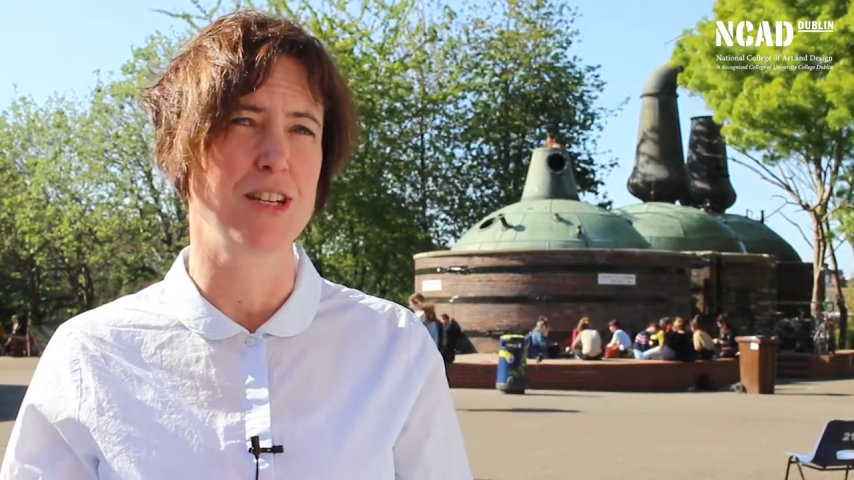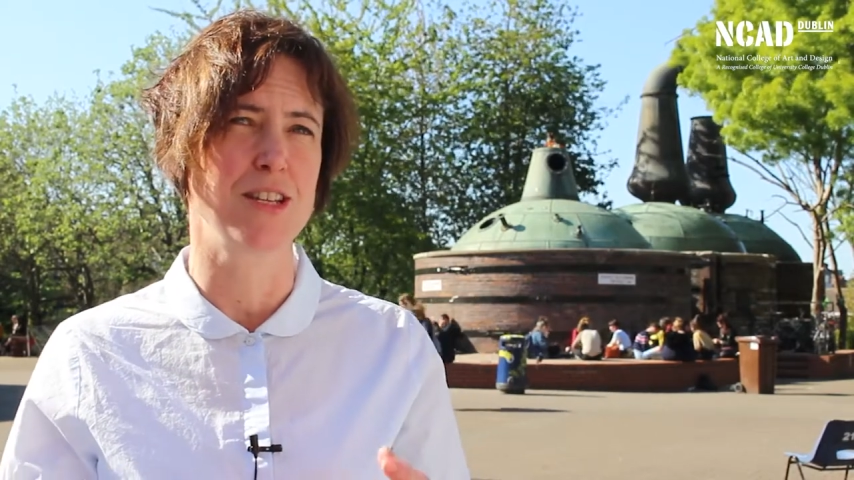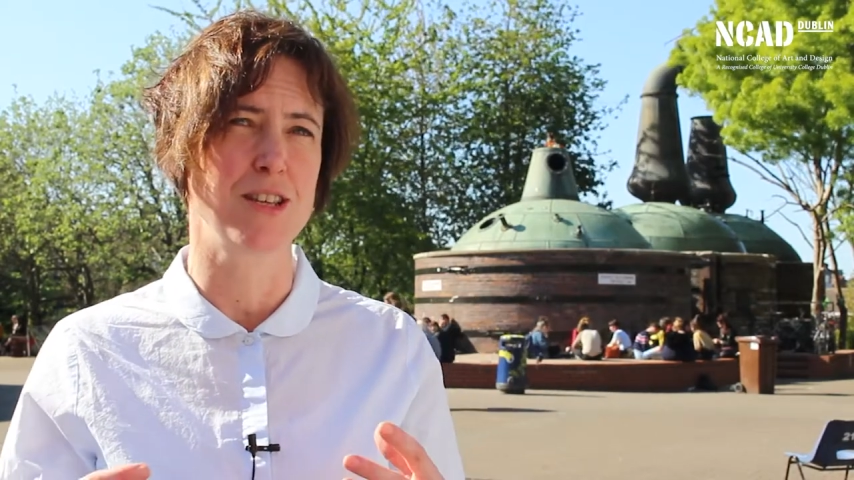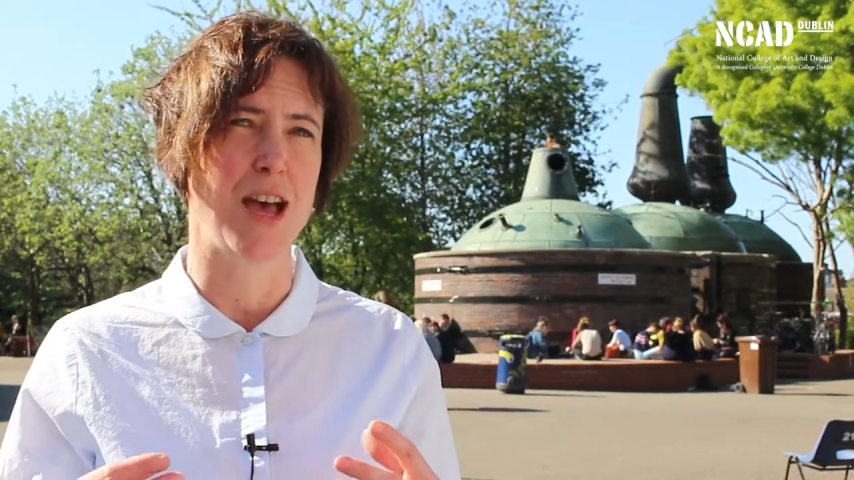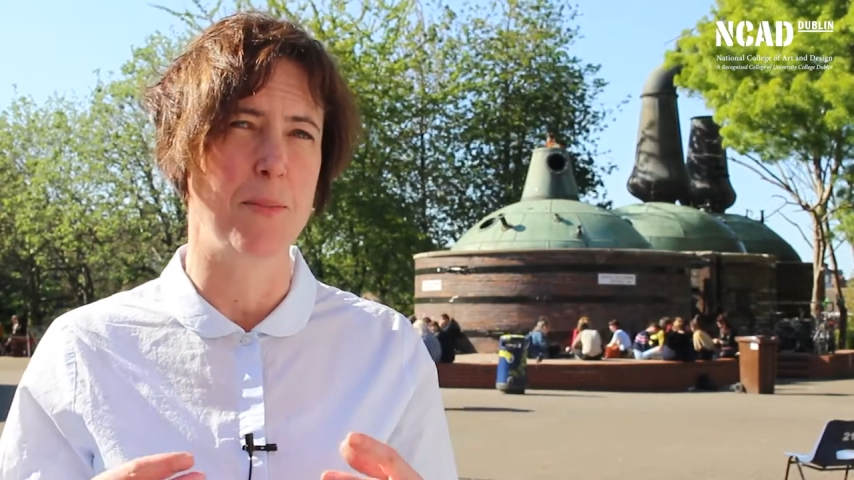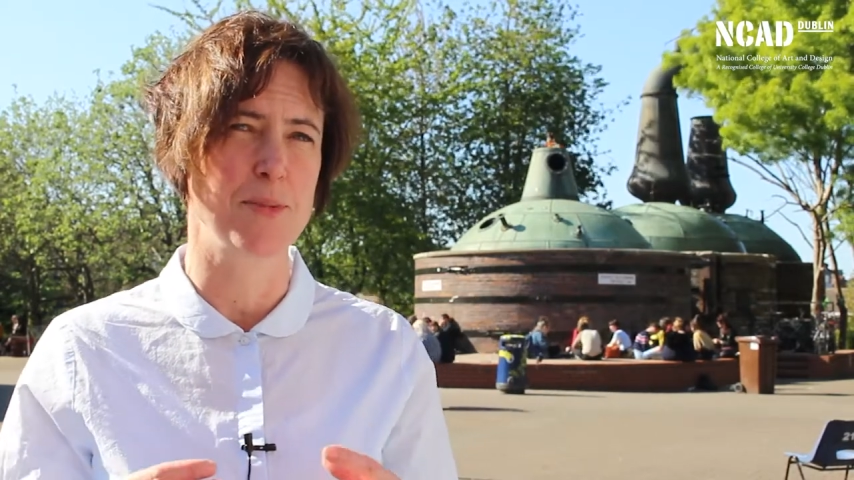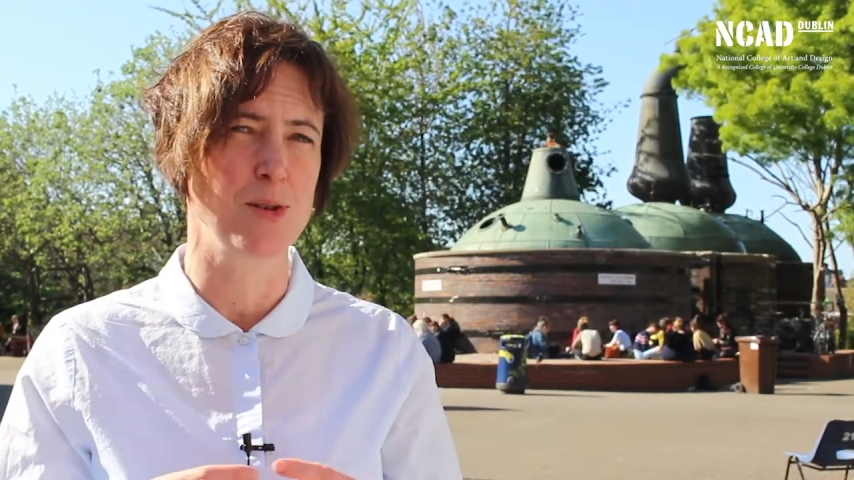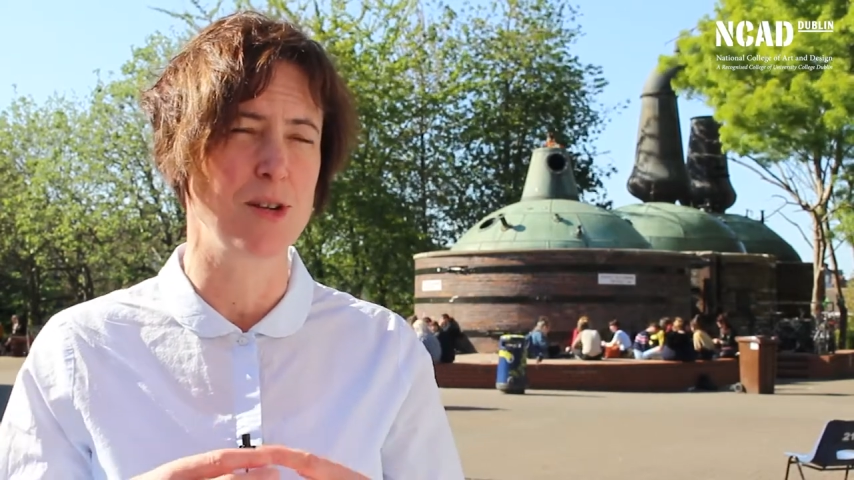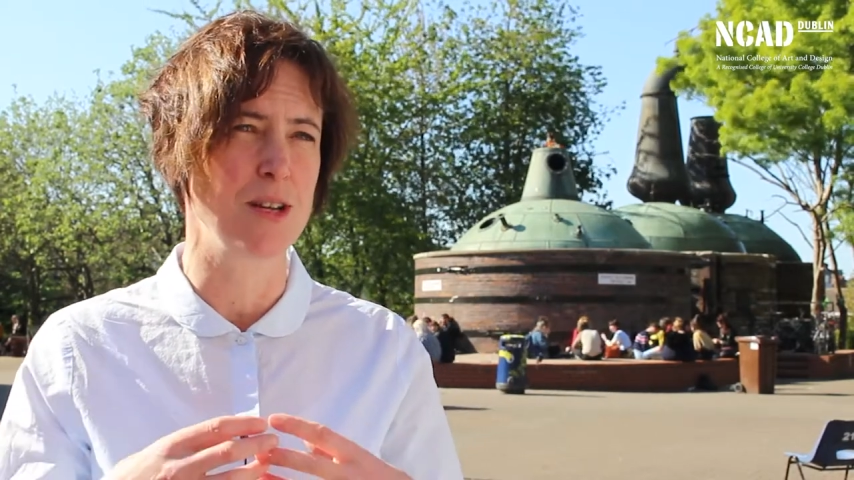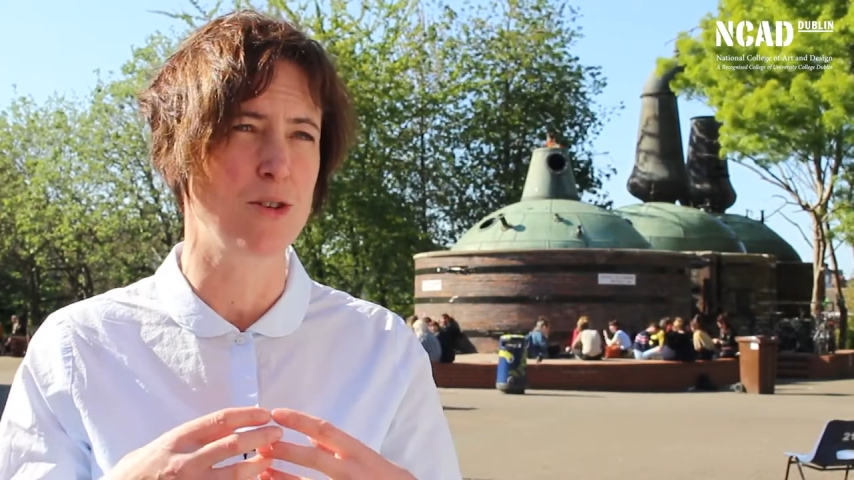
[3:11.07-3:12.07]
It is
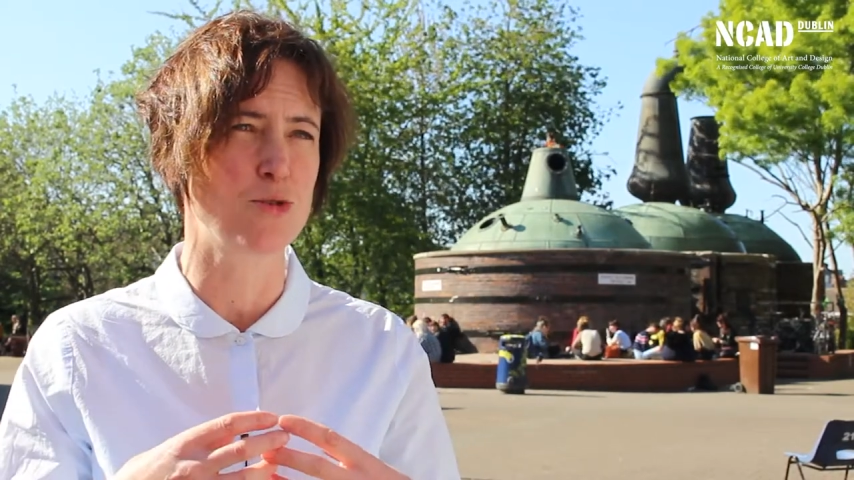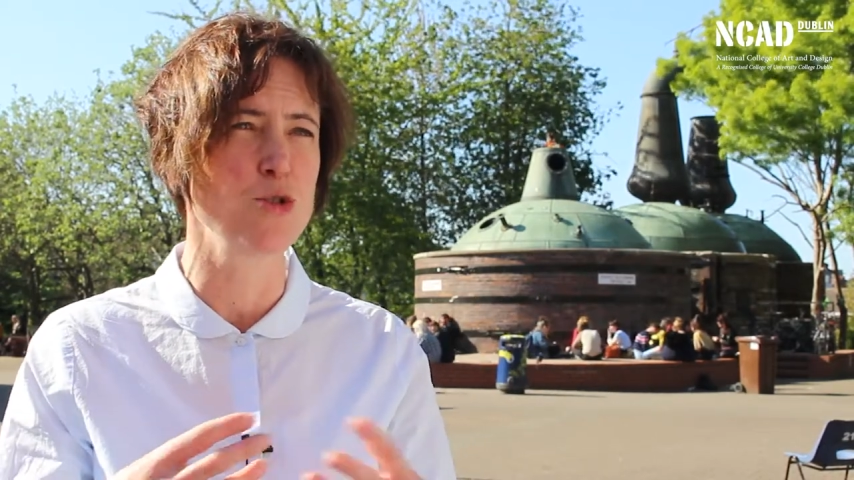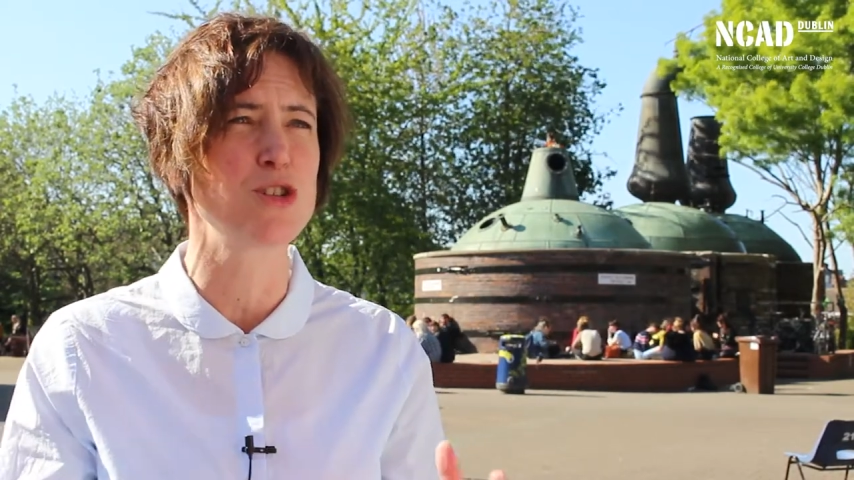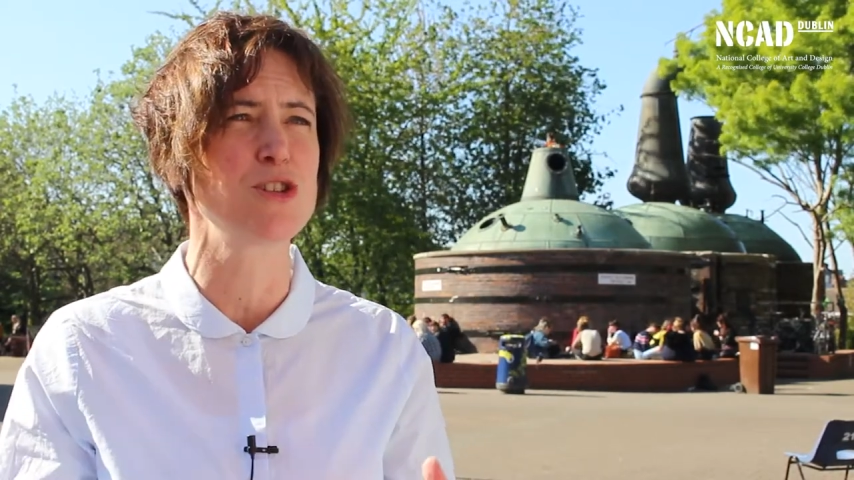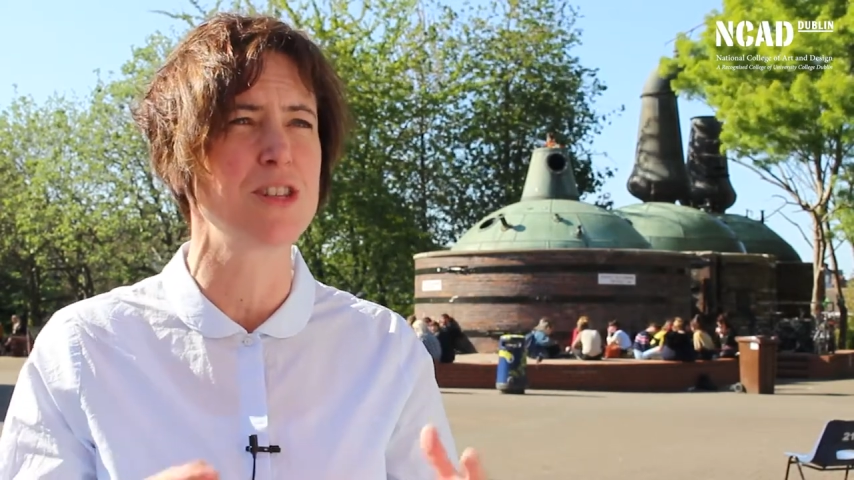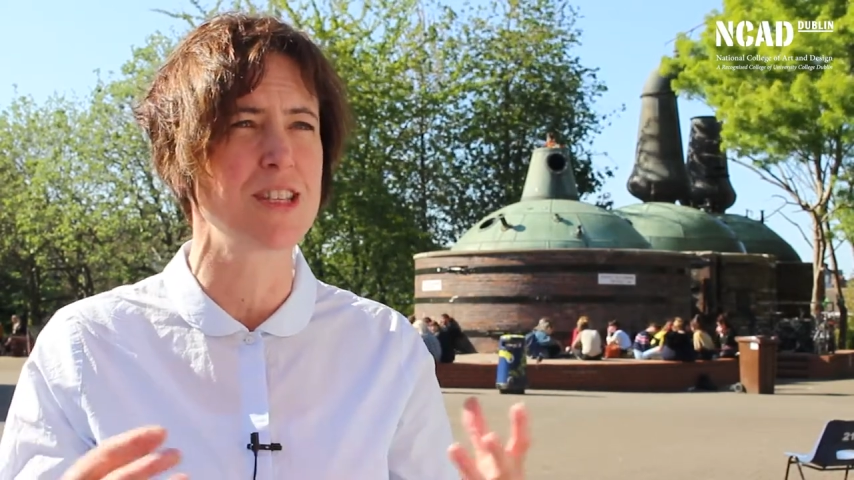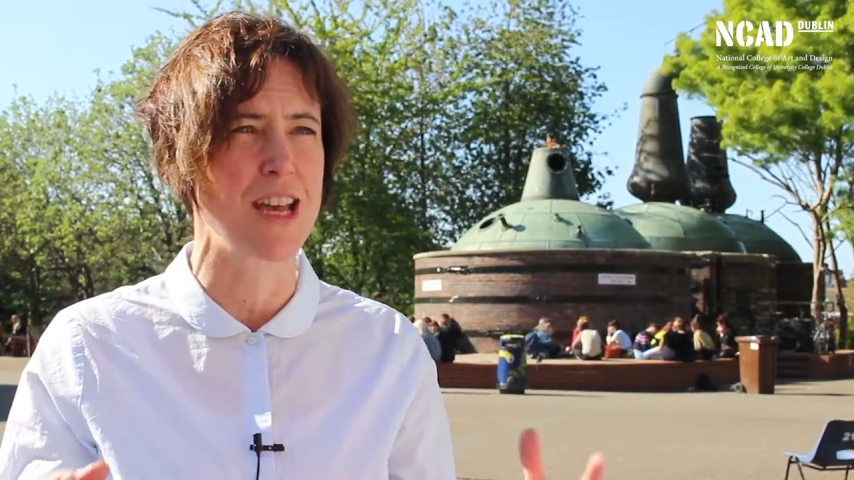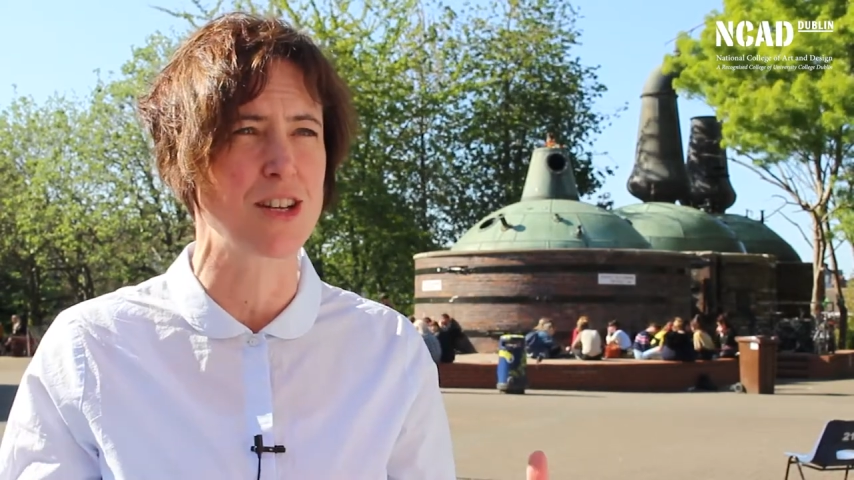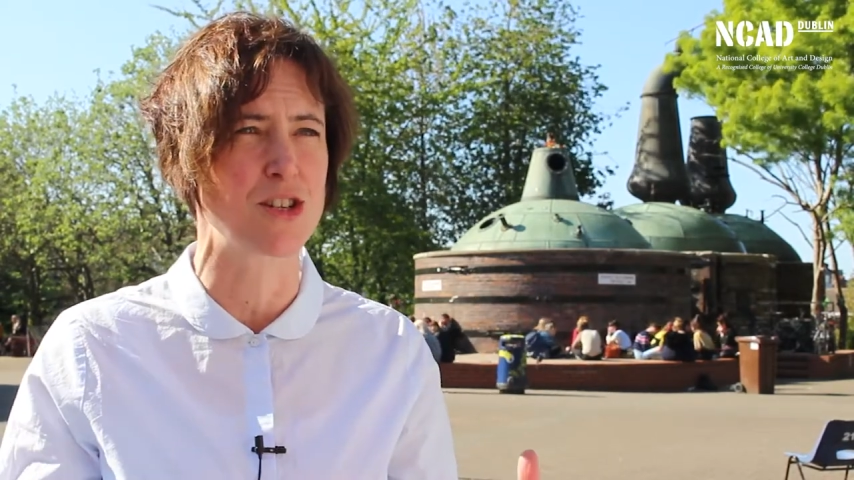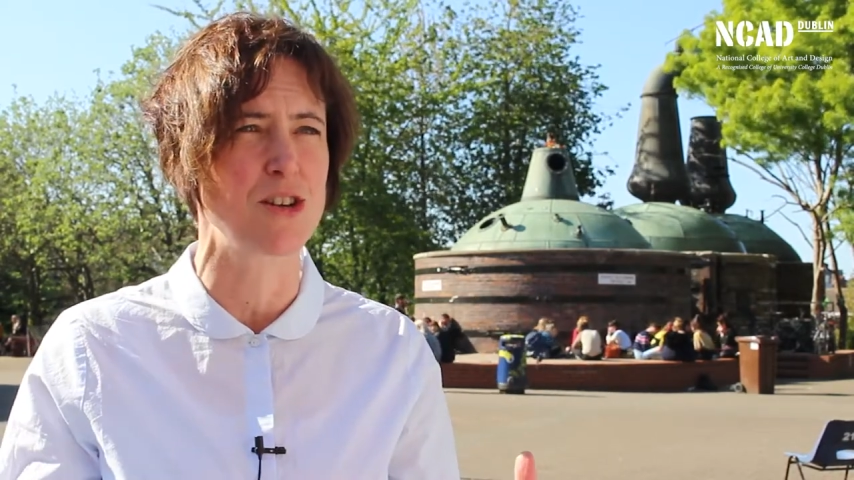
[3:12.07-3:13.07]
absolutely crucial to the
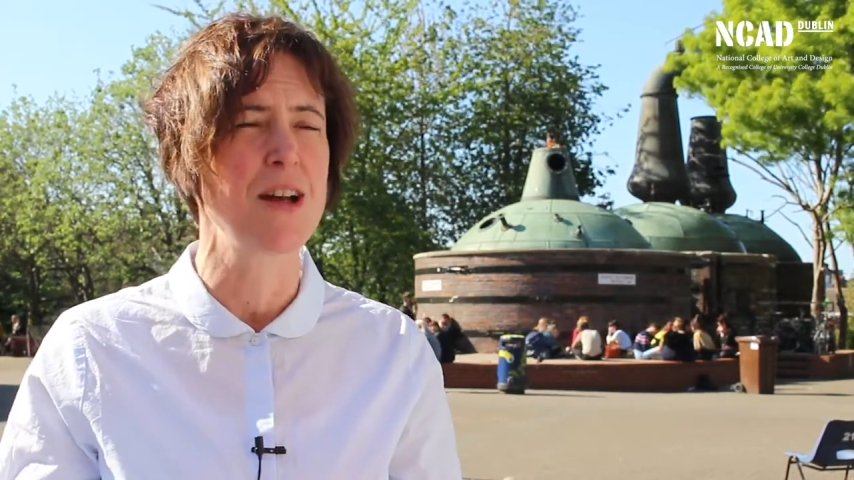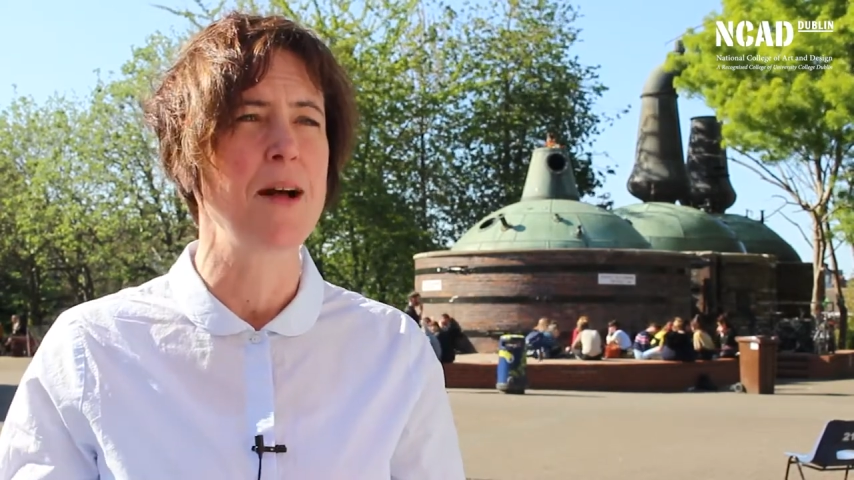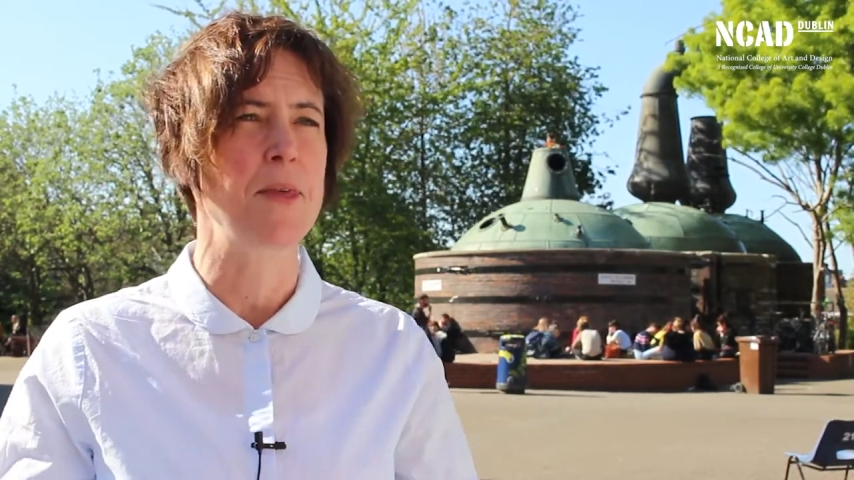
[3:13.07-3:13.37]
sector